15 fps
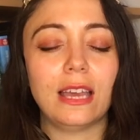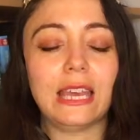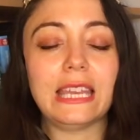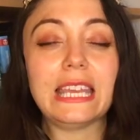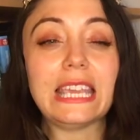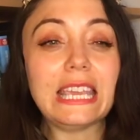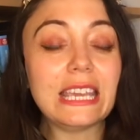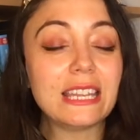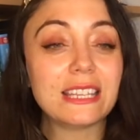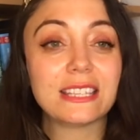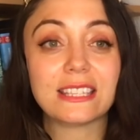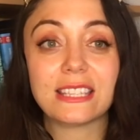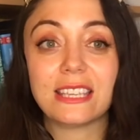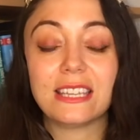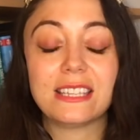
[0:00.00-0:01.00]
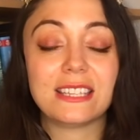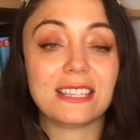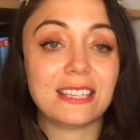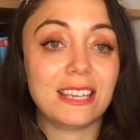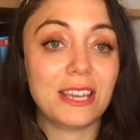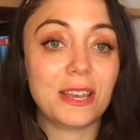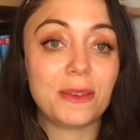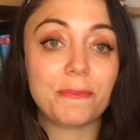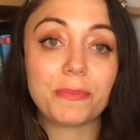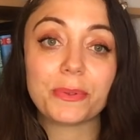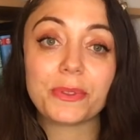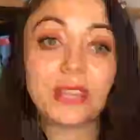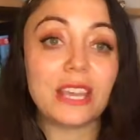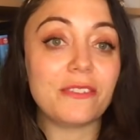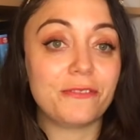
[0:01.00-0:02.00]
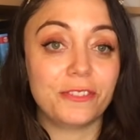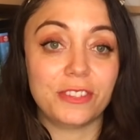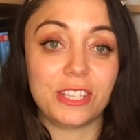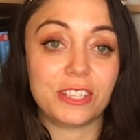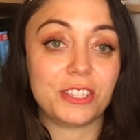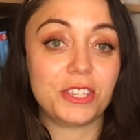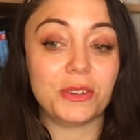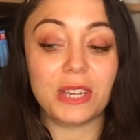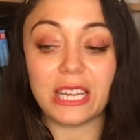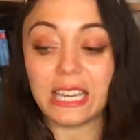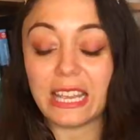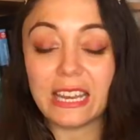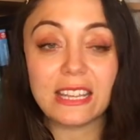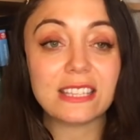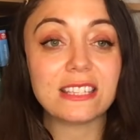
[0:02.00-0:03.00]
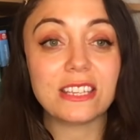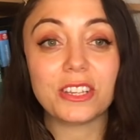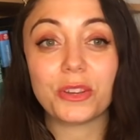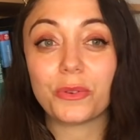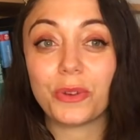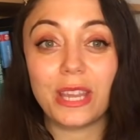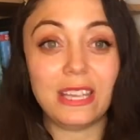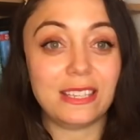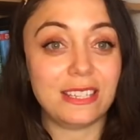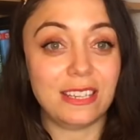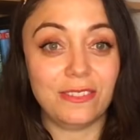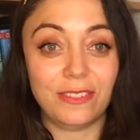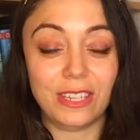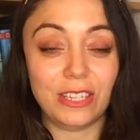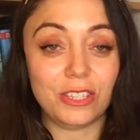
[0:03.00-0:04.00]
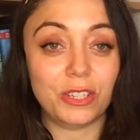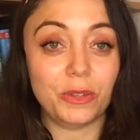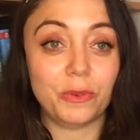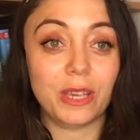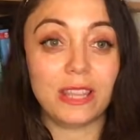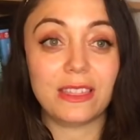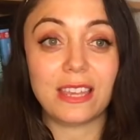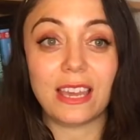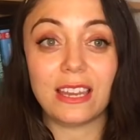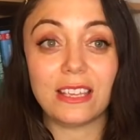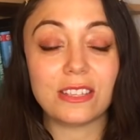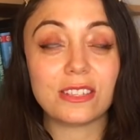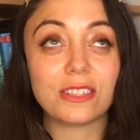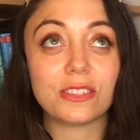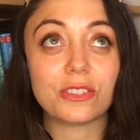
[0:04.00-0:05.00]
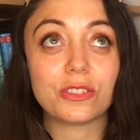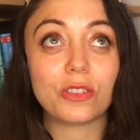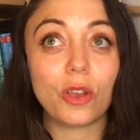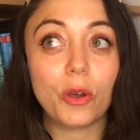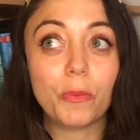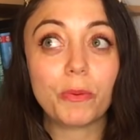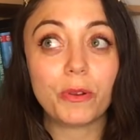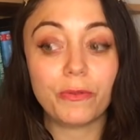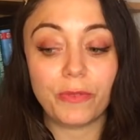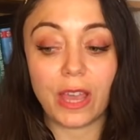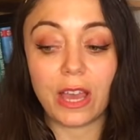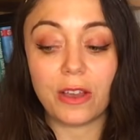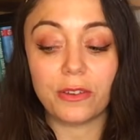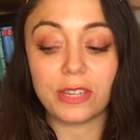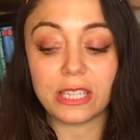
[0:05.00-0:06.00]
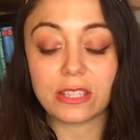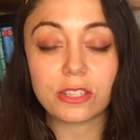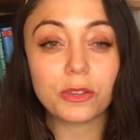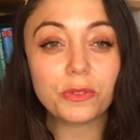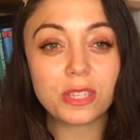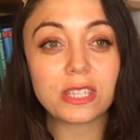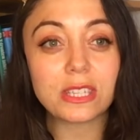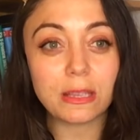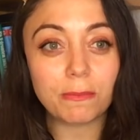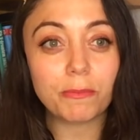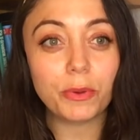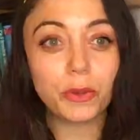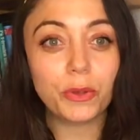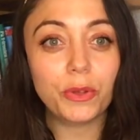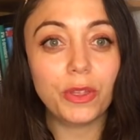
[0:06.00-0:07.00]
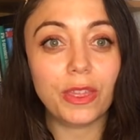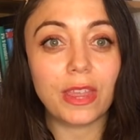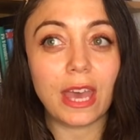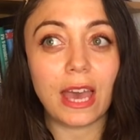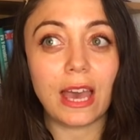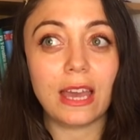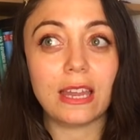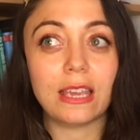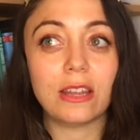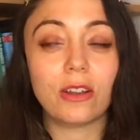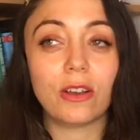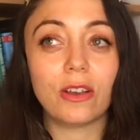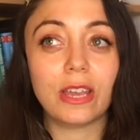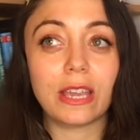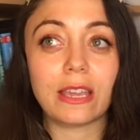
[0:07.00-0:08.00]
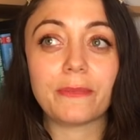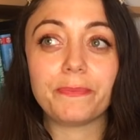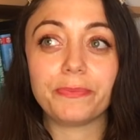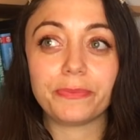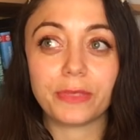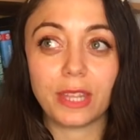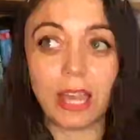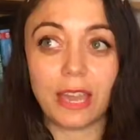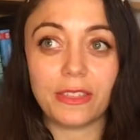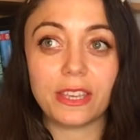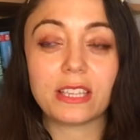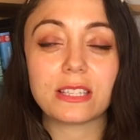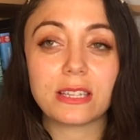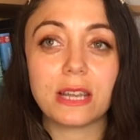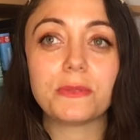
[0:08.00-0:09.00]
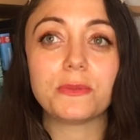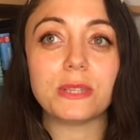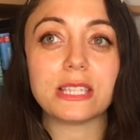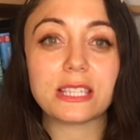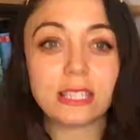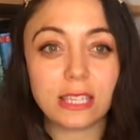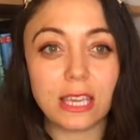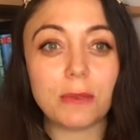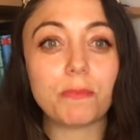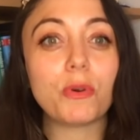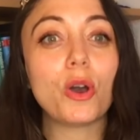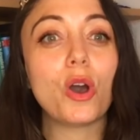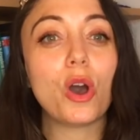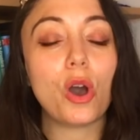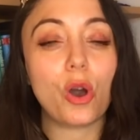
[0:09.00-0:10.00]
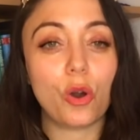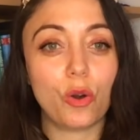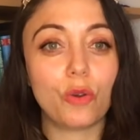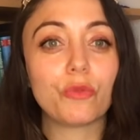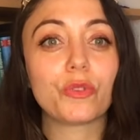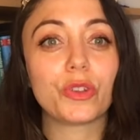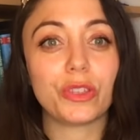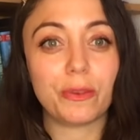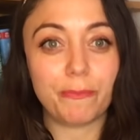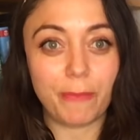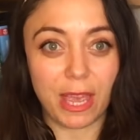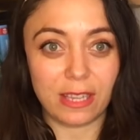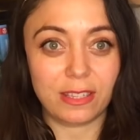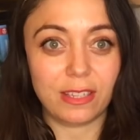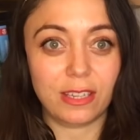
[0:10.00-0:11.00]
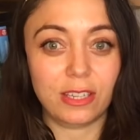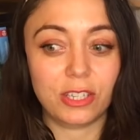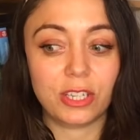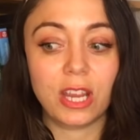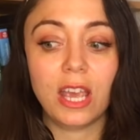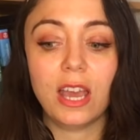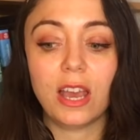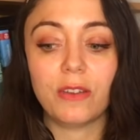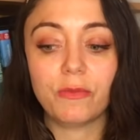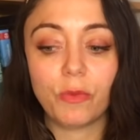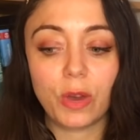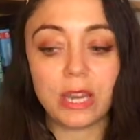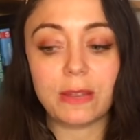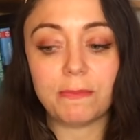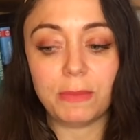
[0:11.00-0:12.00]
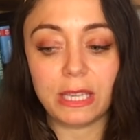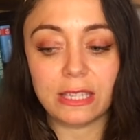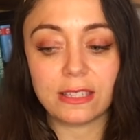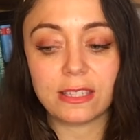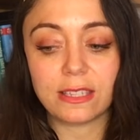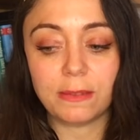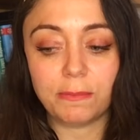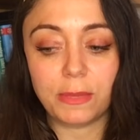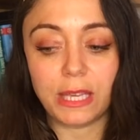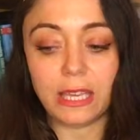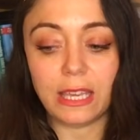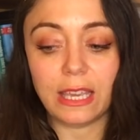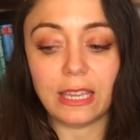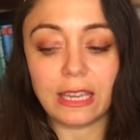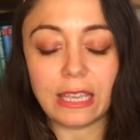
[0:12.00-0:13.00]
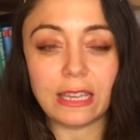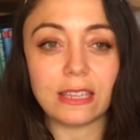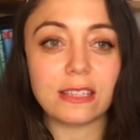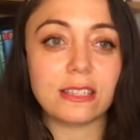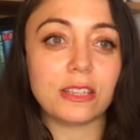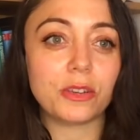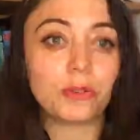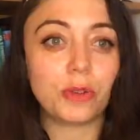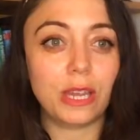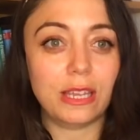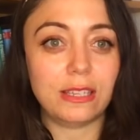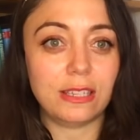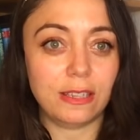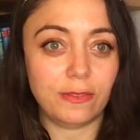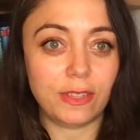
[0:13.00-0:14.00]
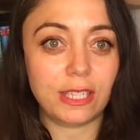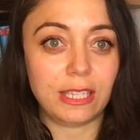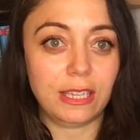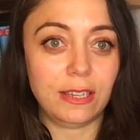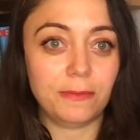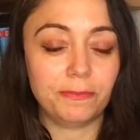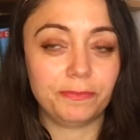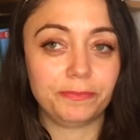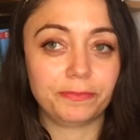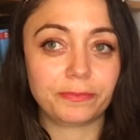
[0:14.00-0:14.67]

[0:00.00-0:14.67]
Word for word: an innocent playfulness to it, an innocent creativity to it that is so profound. It's so simple that it, like, I think sometimes we skip over the message of what it means to be an innocent creativity.